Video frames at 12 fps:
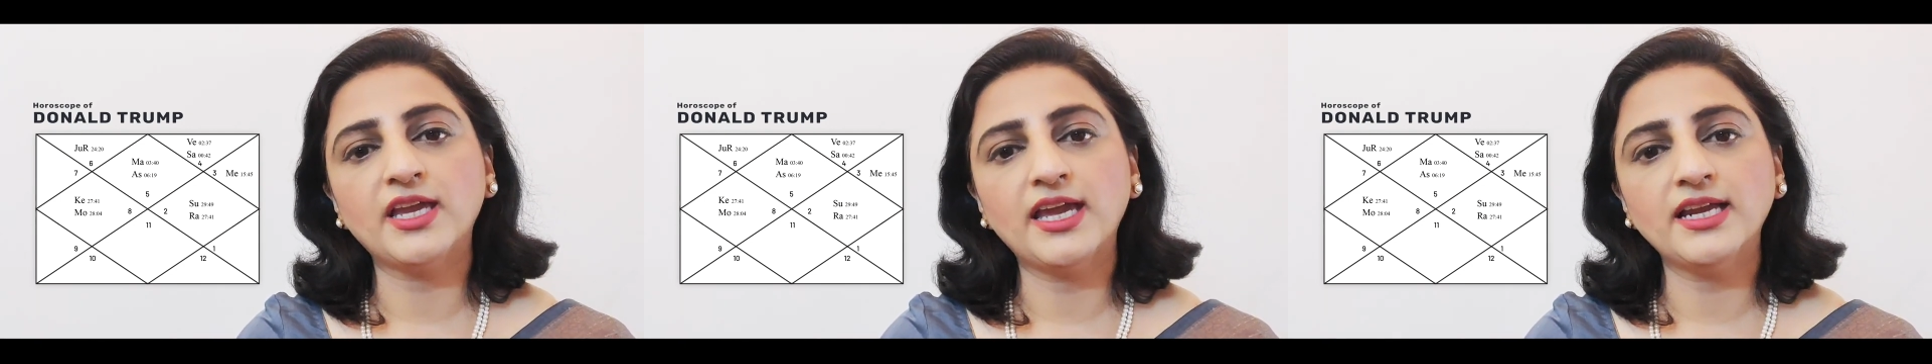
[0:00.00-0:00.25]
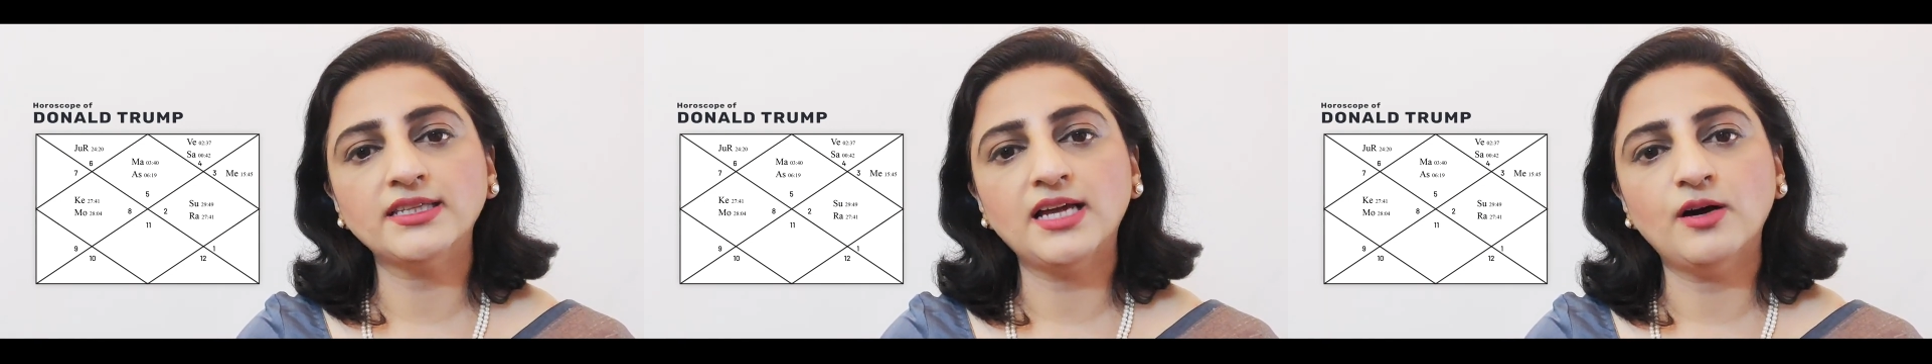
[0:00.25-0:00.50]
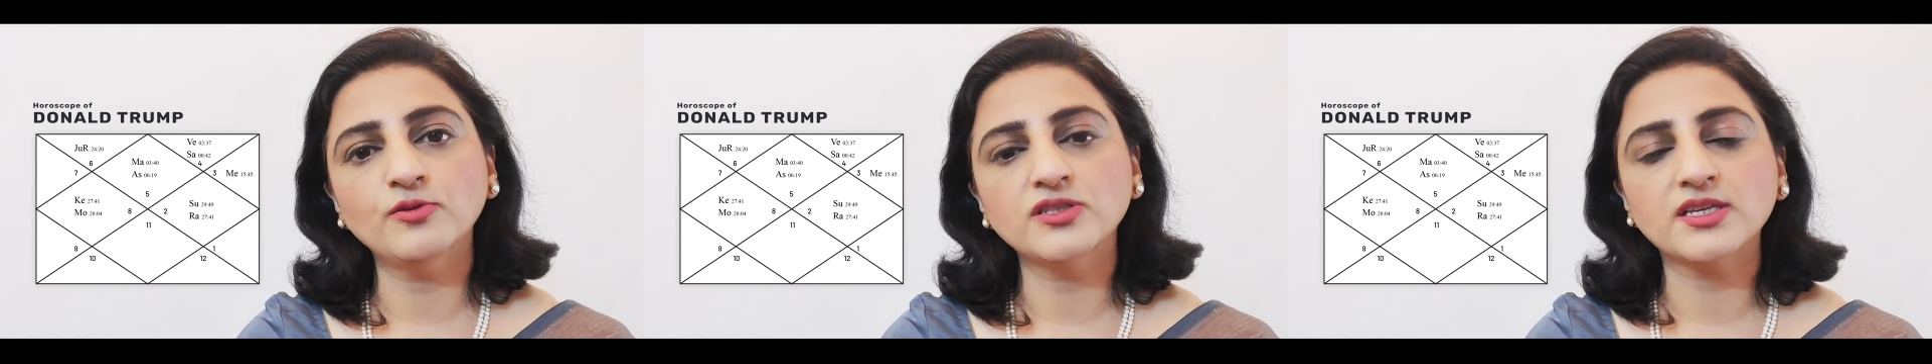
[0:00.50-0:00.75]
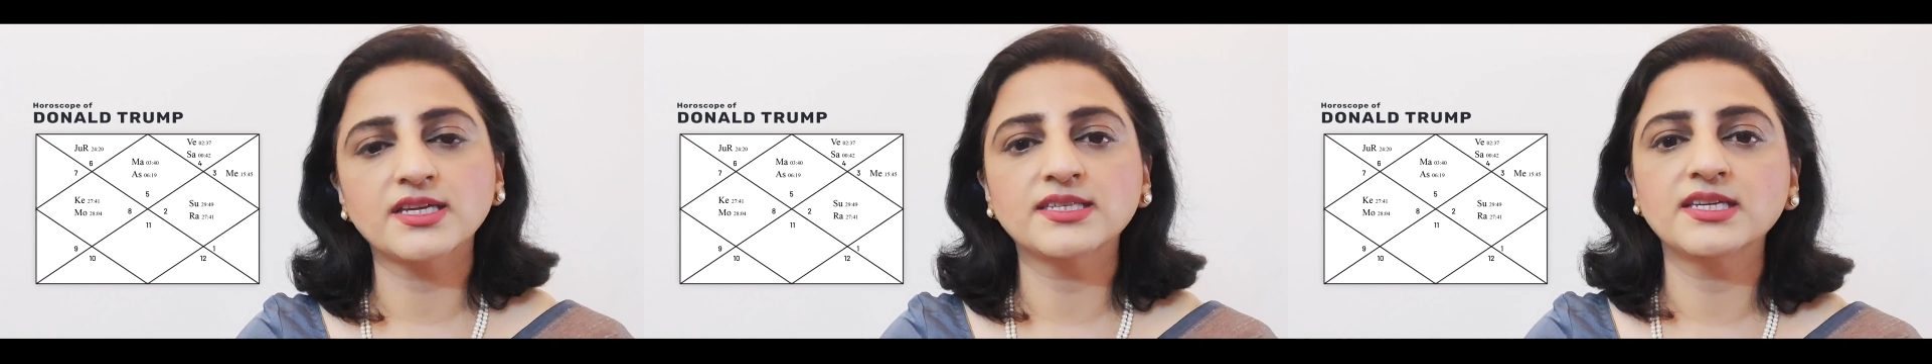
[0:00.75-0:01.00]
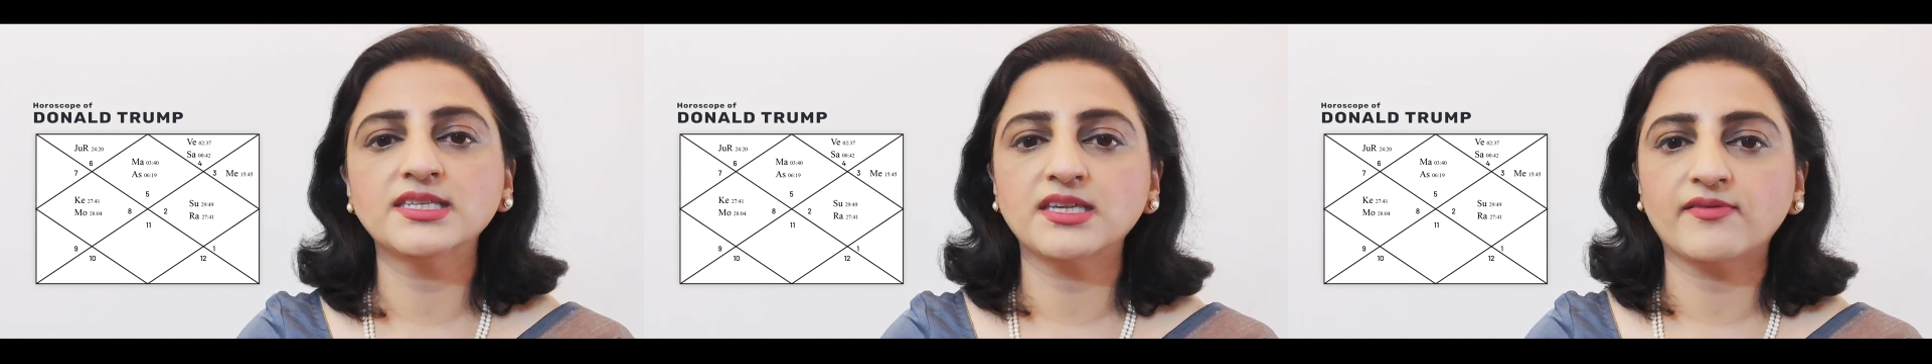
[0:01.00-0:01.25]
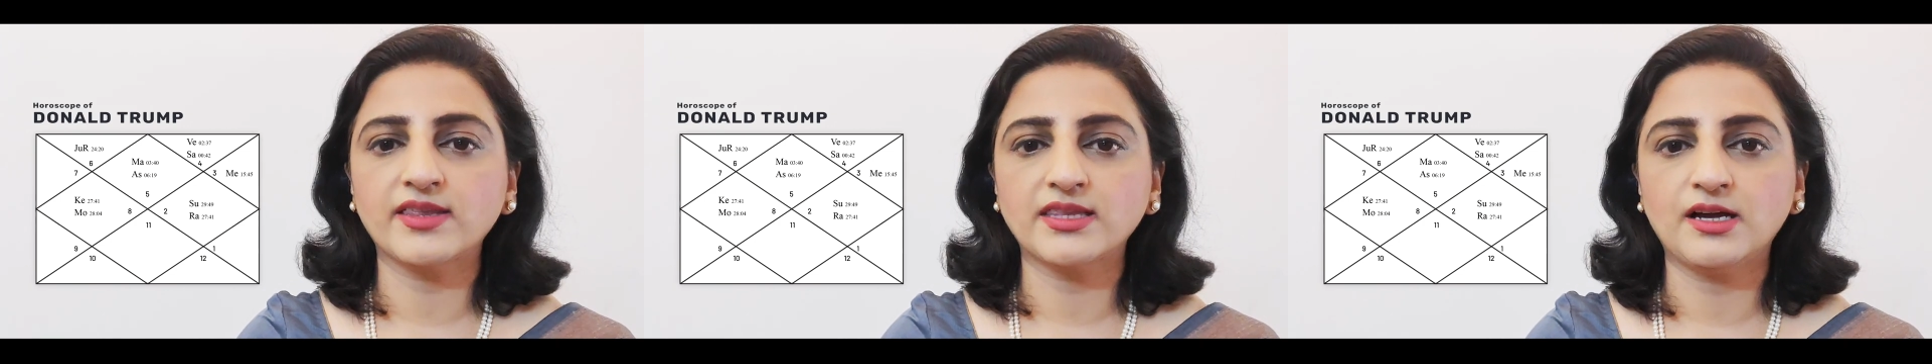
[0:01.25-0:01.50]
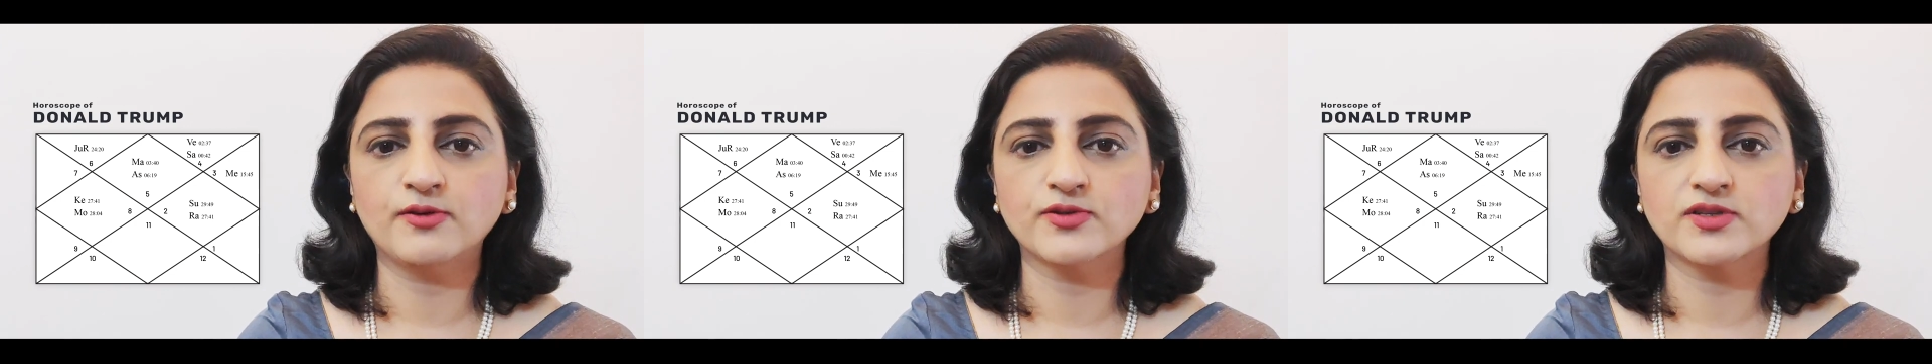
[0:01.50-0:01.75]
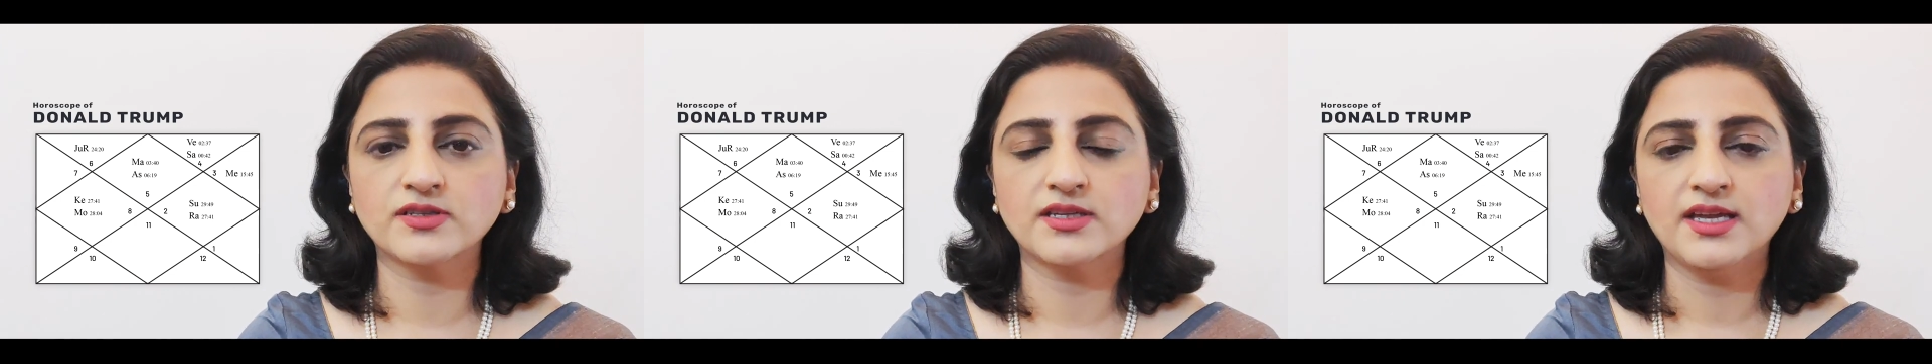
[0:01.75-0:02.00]
8th house is the 7th
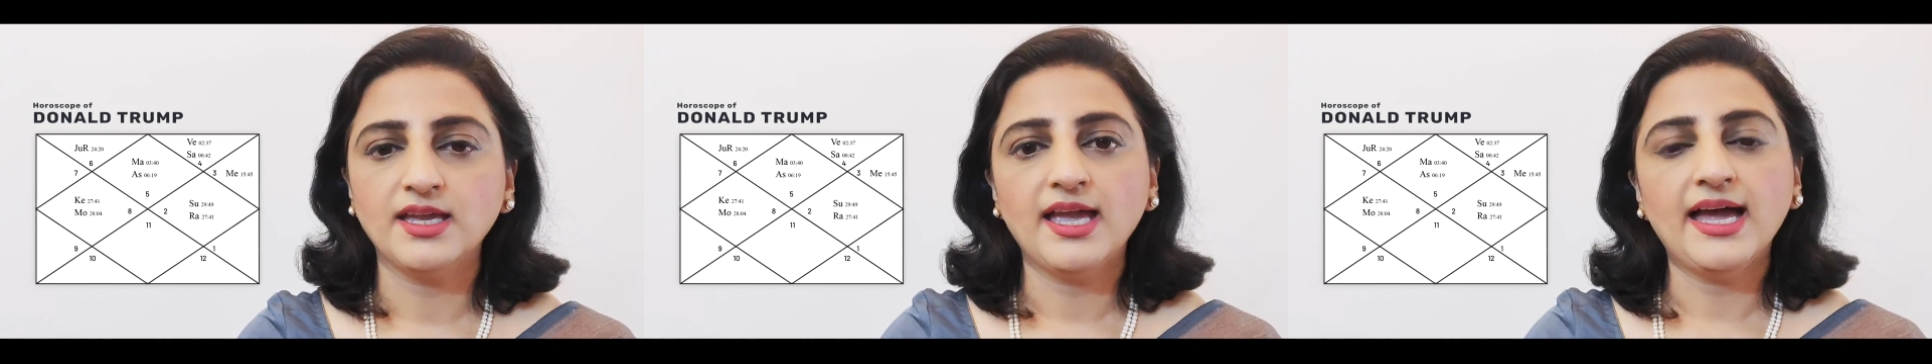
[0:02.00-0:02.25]
house.